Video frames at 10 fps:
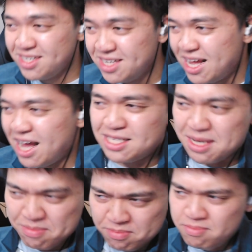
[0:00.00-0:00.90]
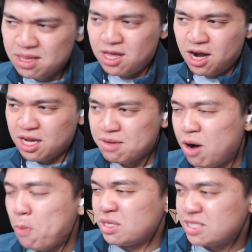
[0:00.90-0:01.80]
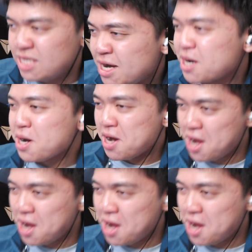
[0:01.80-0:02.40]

Has some melodic moments here.